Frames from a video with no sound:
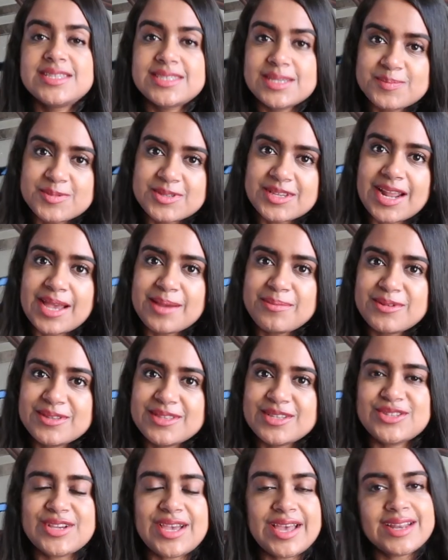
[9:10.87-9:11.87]
subscribe
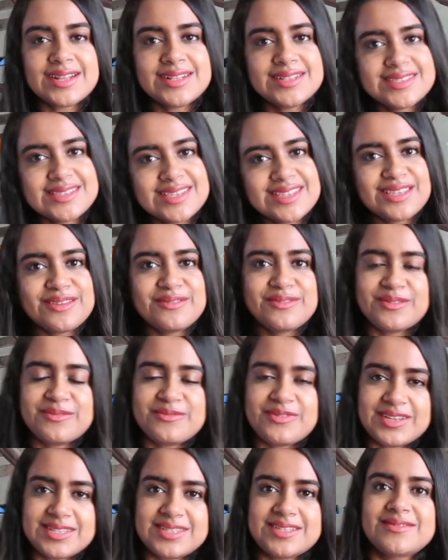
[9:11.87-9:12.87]
to the channel Sindhi
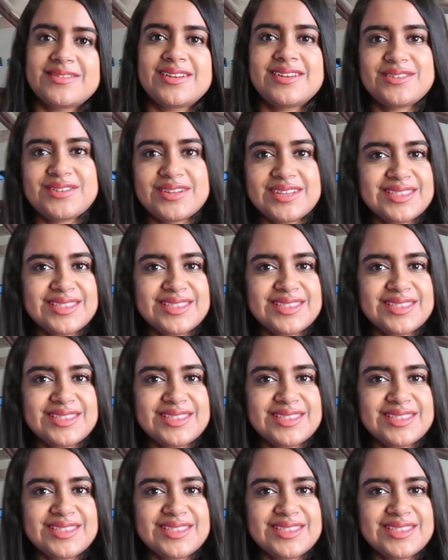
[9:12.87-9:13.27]
Film Festival,